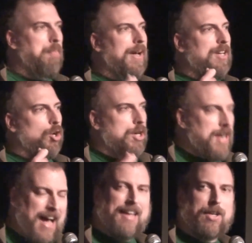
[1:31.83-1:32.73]
But you're
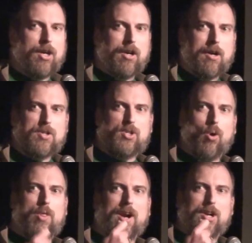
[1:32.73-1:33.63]
neither,
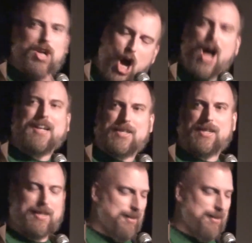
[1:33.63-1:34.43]
so they're not.